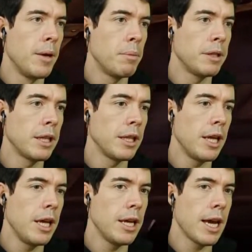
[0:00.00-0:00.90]
But
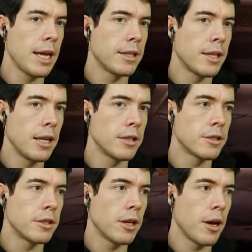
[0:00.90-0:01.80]
didn't E. Gadd tell us
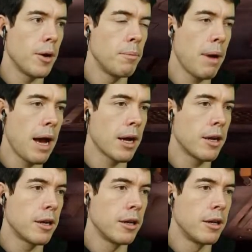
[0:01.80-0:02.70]
to go
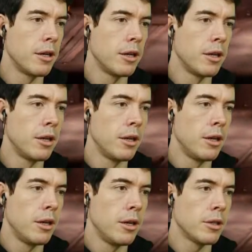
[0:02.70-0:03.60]
back
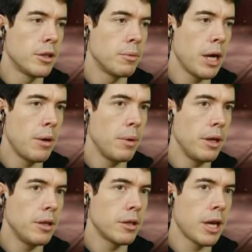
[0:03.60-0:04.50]
to where
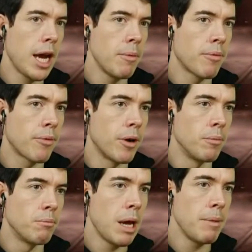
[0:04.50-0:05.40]
we came
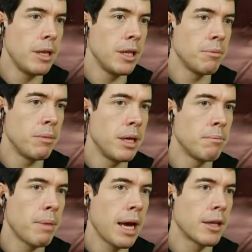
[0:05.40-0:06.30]
from? Maybe he didn't
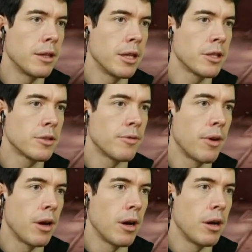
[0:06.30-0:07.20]
mean back this
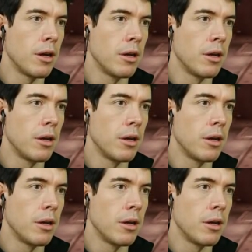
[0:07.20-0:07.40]
far.